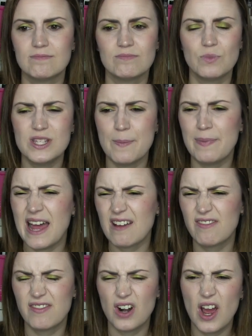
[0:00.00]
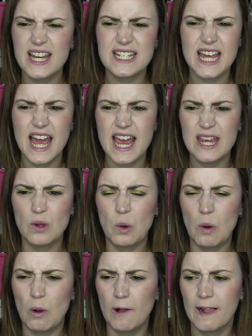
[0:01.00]
was it Black Friday
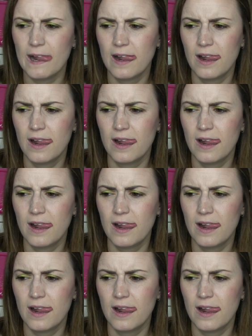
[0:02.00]
or